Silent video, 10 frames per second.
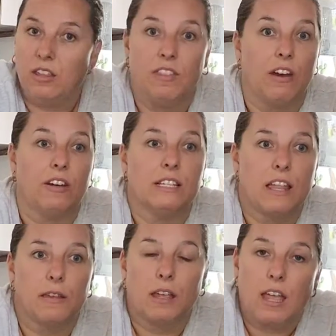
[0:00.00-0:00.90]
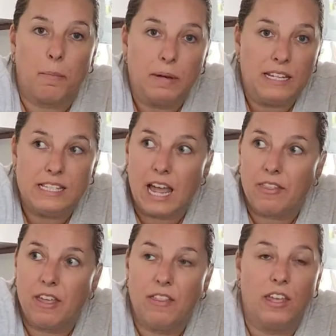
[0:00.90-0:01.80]
There is other companies out
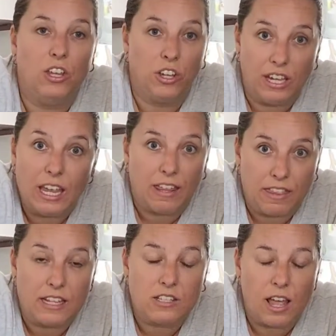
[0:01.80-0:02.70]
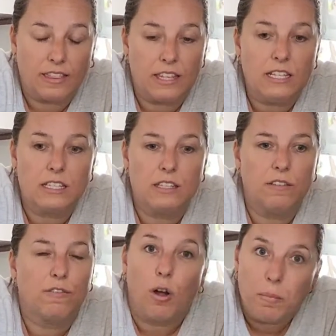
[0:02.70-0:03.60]
there that you can get things like this
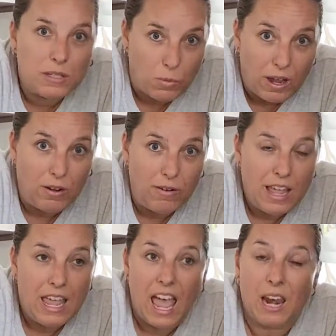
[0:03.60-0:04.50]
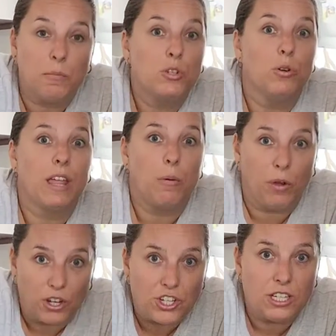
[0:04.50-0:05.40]
from as well, and I'm sure they
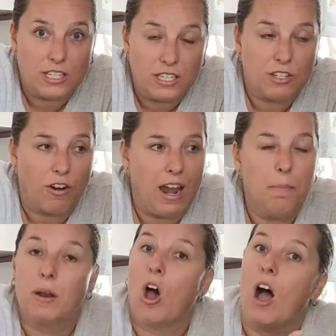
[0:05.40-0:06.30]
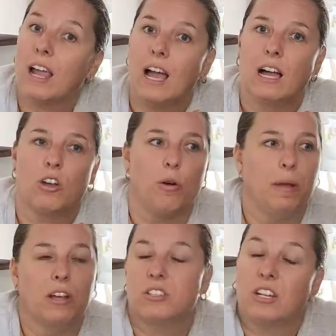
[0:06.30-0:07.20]
work just as great, but I can't
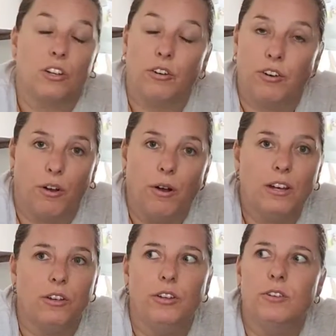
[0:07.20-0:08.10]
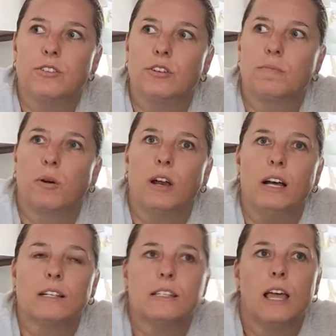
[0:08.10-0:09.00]
comment because I don't know. I don't use those
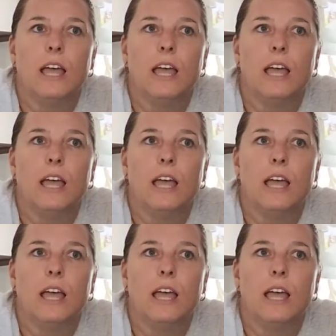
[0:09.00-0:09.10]
products.